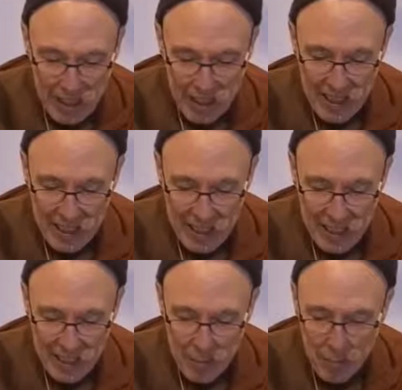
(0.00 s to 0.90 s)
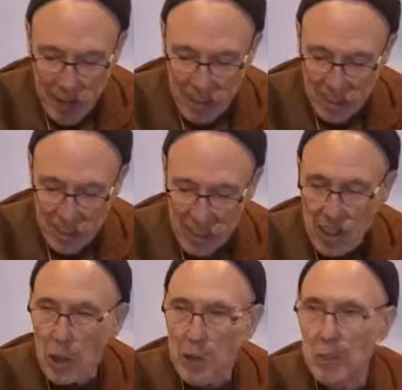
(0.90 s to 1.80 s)
he says, Master
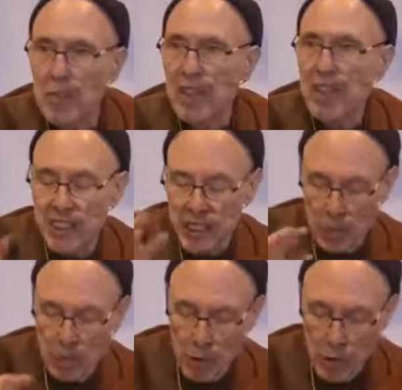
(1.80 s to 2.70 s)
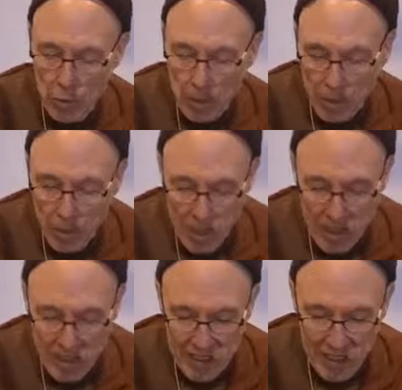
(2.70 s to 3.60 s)
Gautama, that's the Buddha, was a
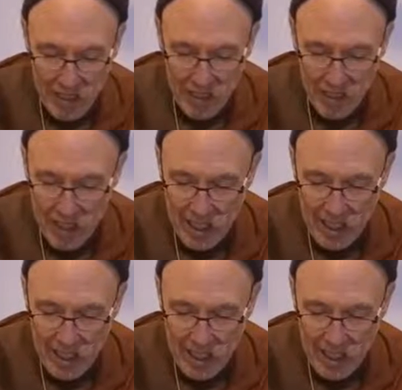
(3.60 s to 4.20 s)
meditator